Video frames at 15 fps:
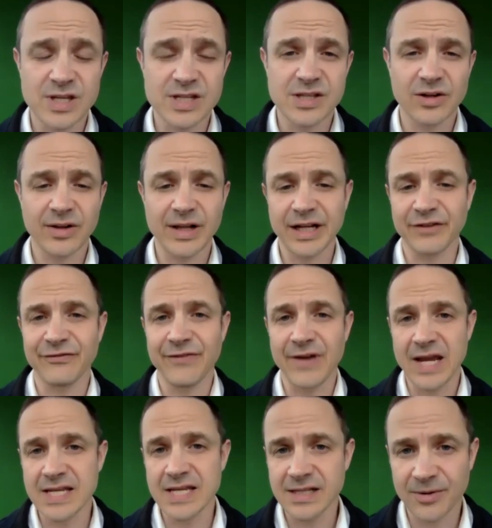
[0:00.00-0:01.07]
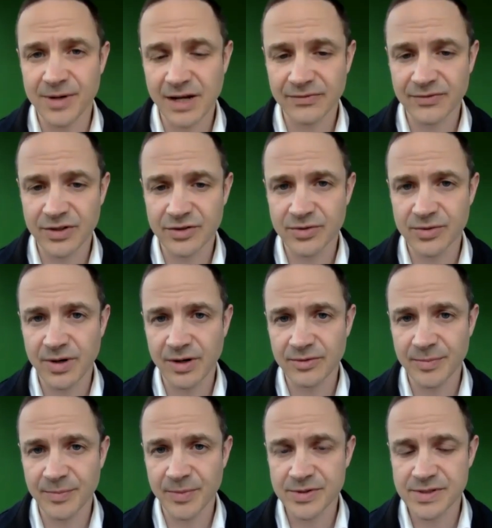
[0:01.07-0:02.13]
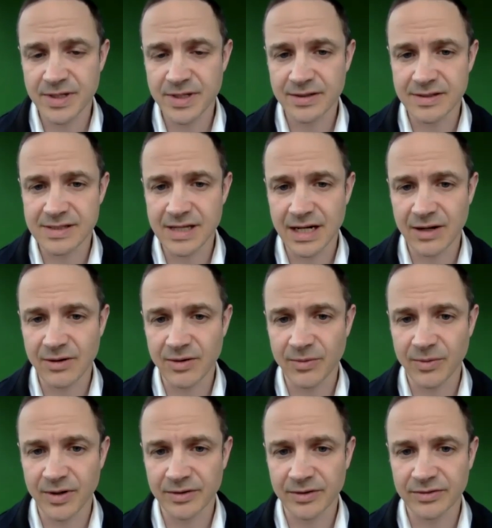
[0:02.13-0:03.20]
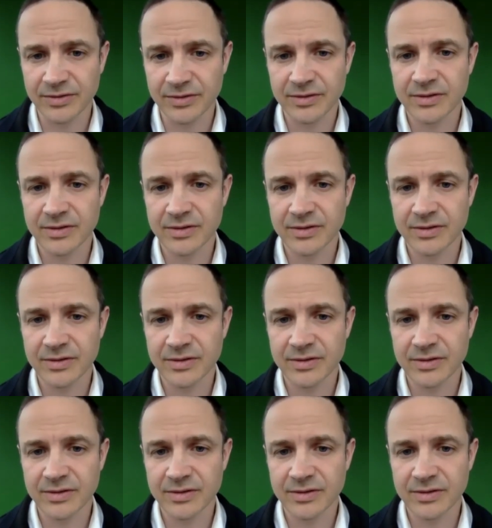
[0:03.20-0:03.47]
is there like a phase out after 200%? Is that how it works?